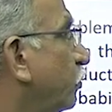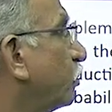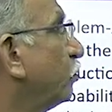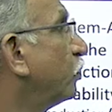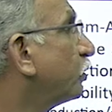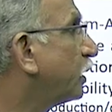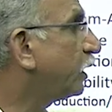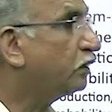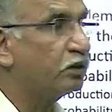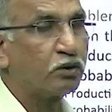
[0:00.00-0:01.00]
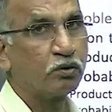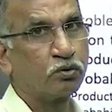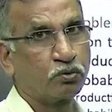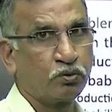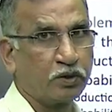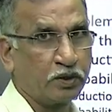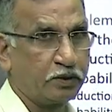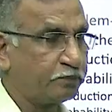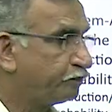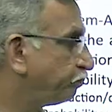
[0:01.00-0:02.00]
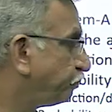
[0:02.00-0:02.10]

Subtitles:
4 more than 200.